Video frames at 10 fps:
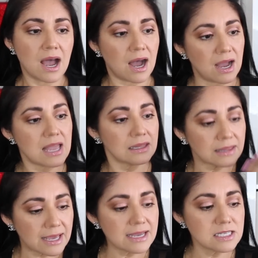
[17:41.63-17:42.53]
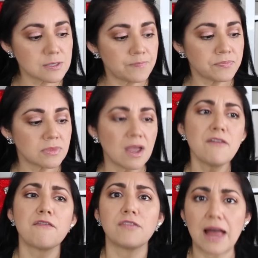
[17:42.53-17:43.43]
Uh, it lays
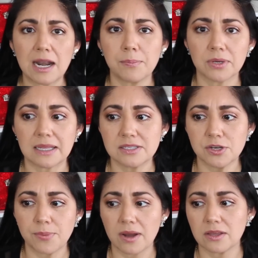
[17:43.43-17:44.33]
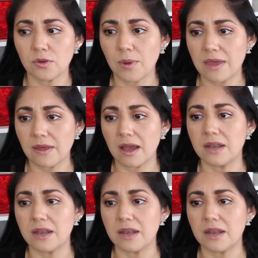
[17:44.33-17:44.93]
not flat up against your body the way that